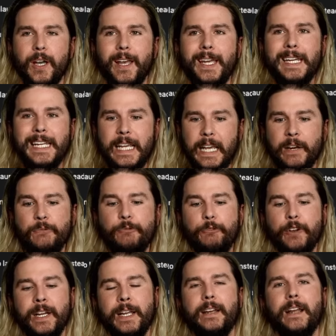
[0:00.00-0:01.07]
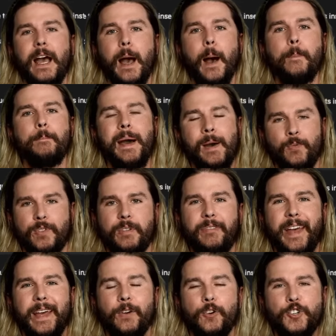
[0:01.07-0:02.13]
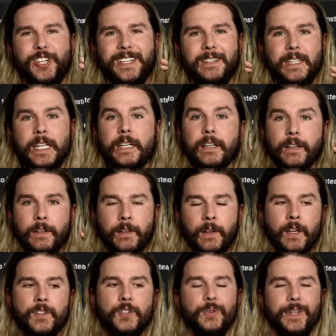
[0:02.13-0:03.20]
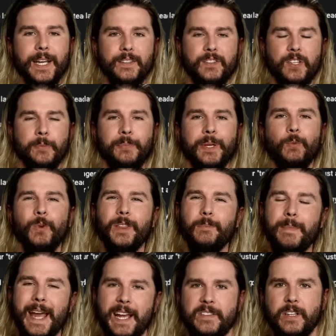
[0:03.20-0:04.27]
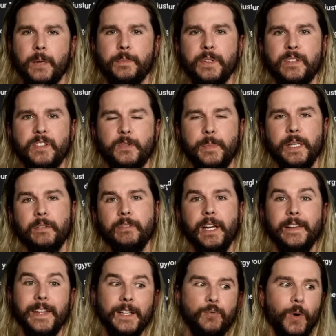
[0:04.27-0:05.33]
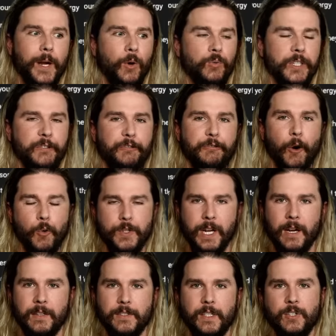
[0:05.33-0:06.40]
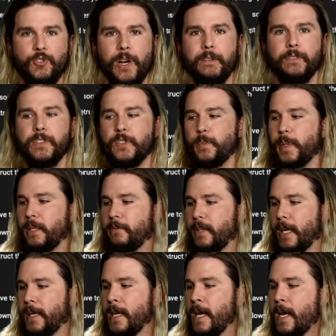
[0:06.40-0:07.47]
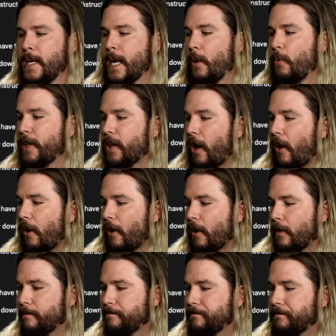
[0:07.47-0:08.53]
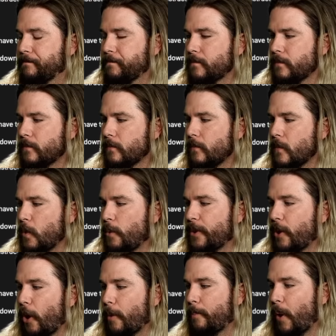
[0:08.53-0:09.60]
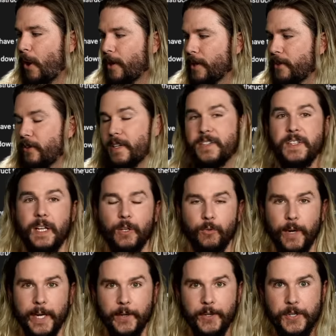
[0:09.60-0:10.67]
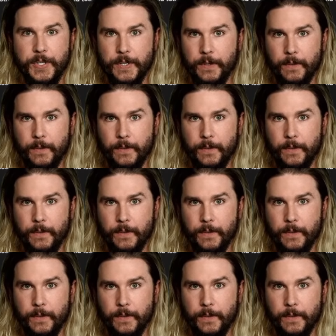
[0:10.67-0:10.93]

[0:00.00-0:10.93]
an infinite amount of energy needed to get something with mass up to the speed of light. That's why only photons can travel the speed of light. Now with our with our particle accelerators,